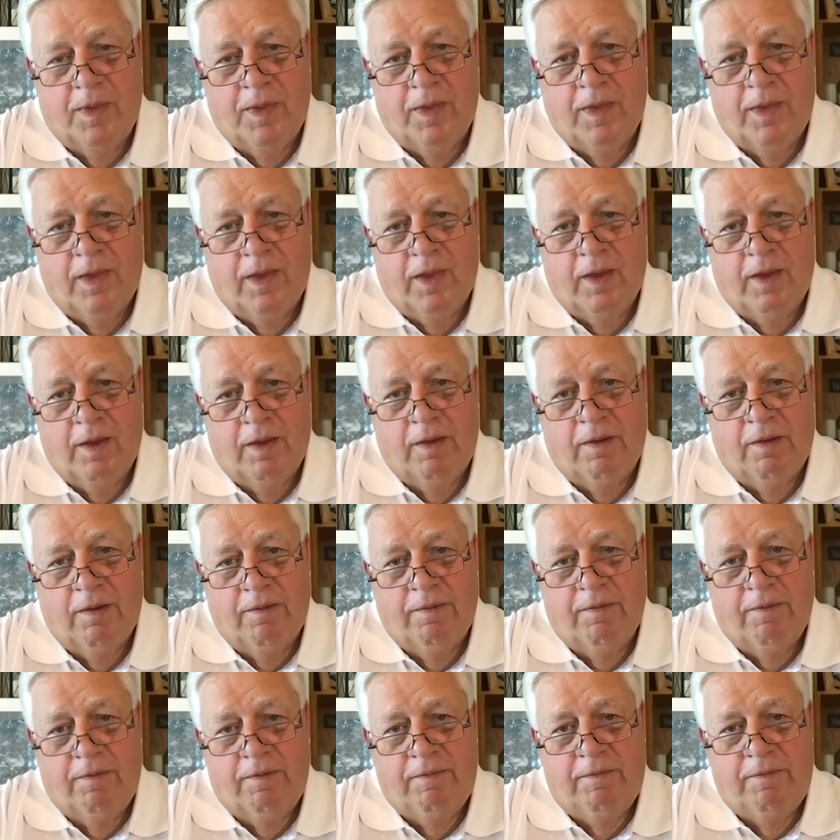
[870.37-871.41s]

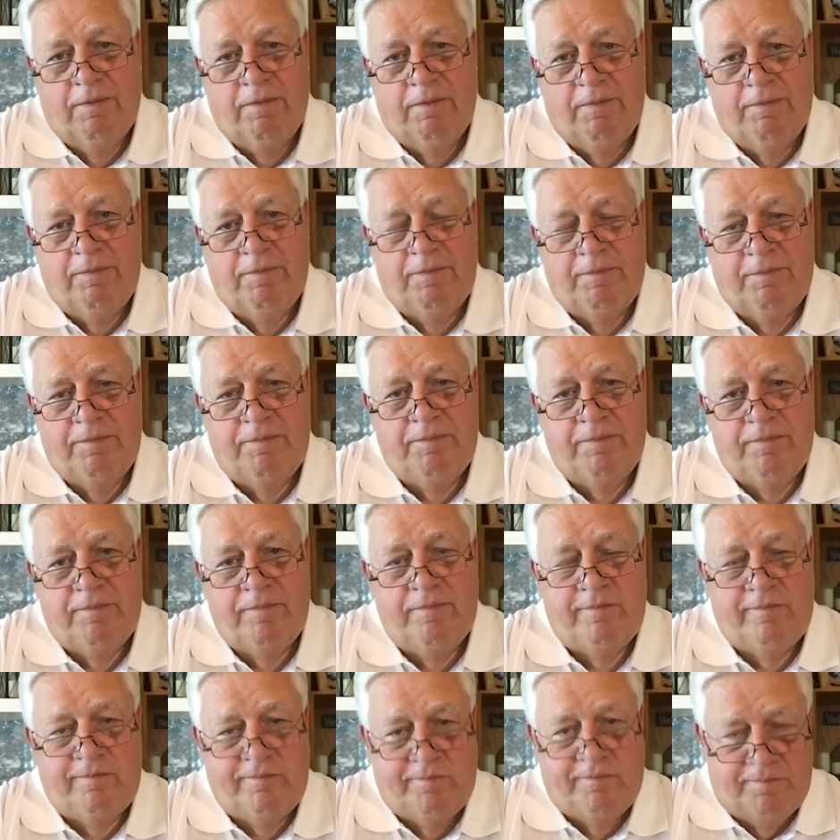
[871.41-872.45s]

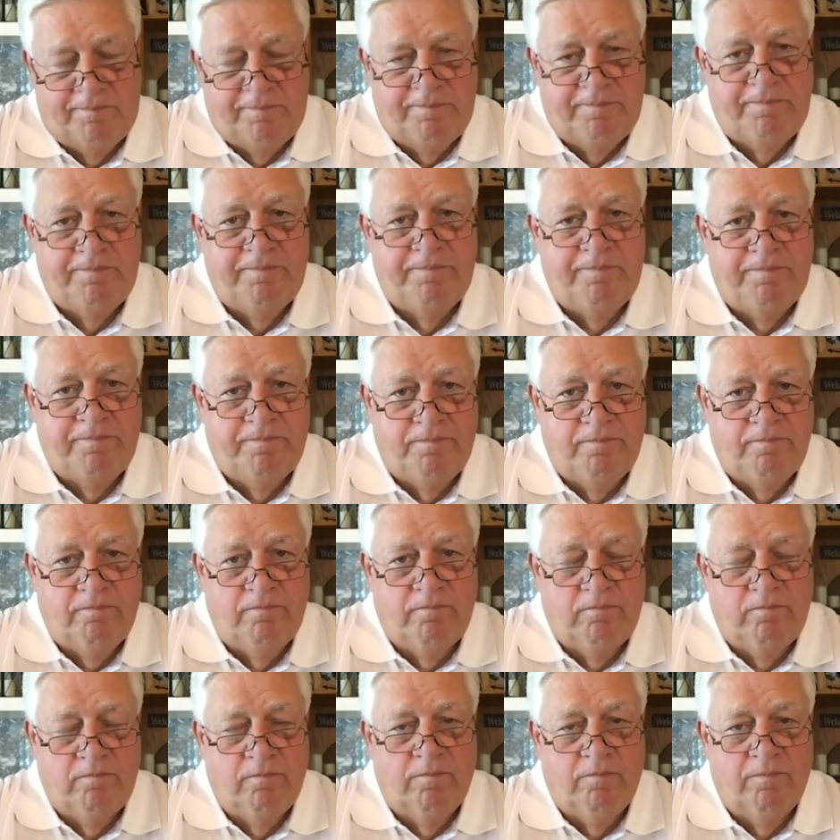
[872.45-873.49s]

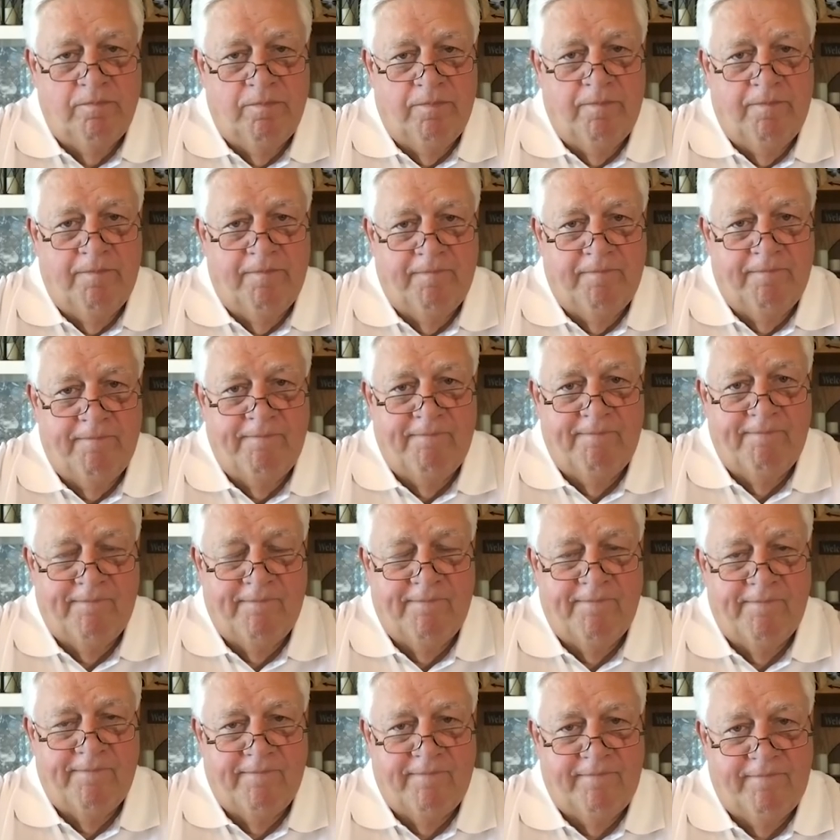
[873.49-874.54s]

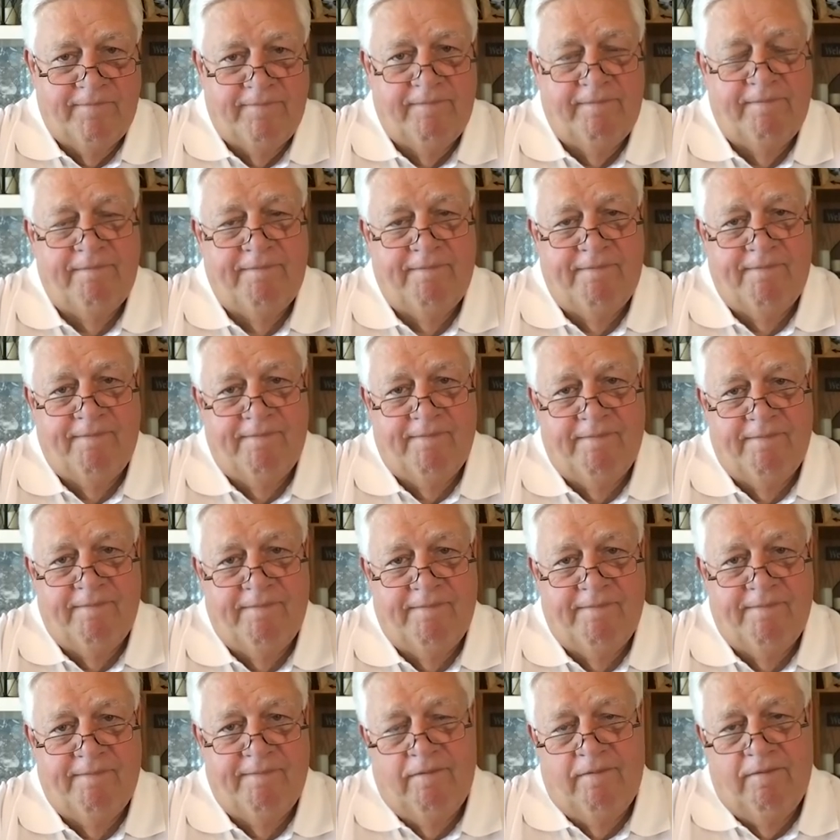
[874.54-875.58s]

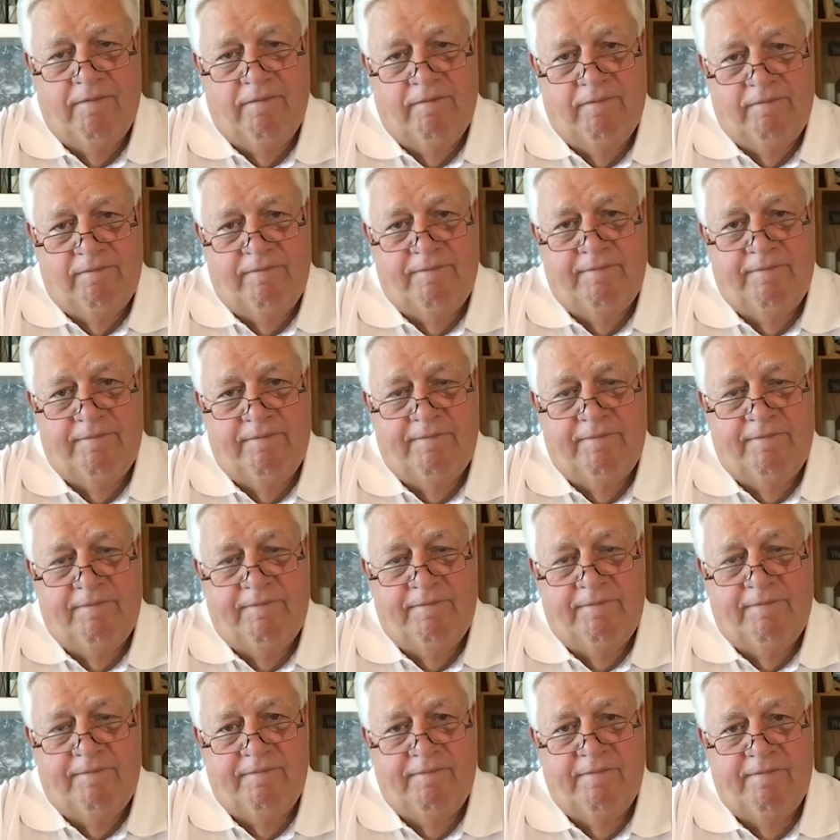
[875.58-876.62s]

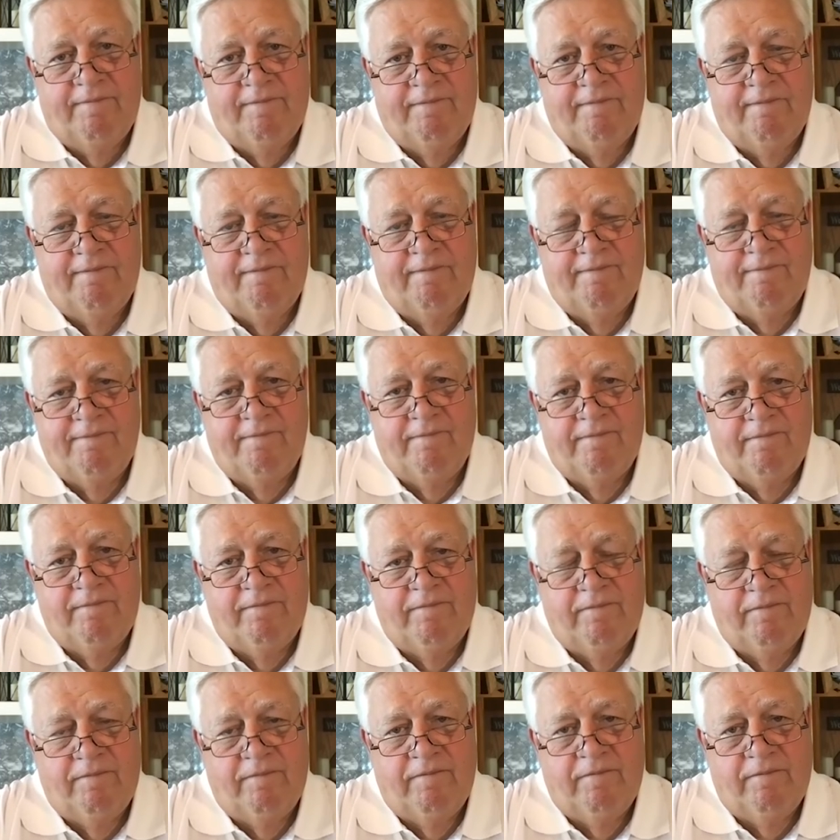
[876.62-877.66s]

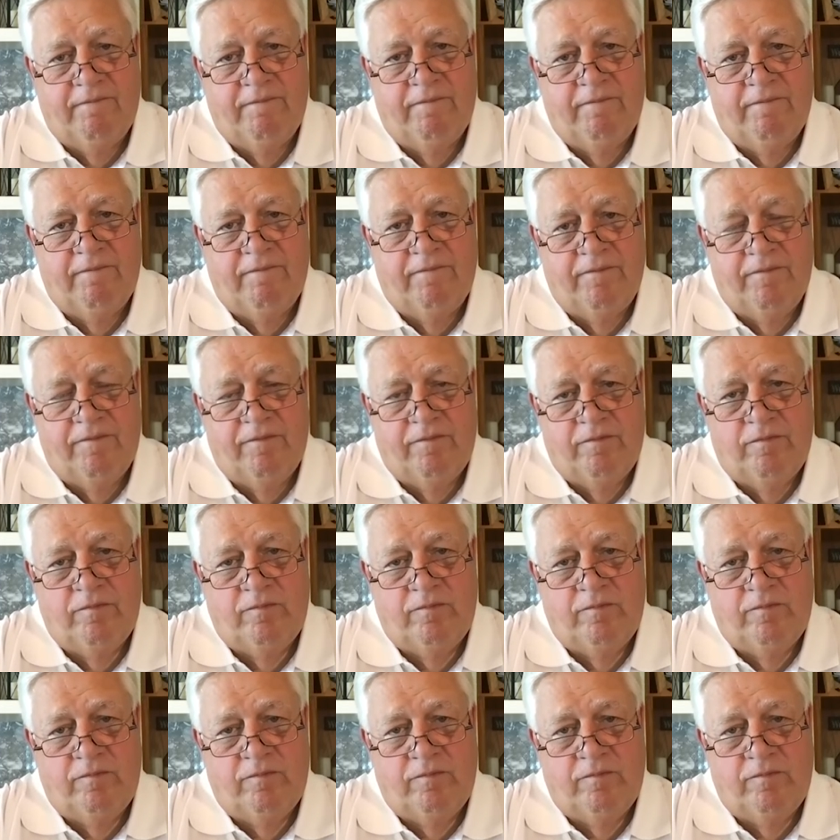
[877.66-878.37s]
The person shown says nothing.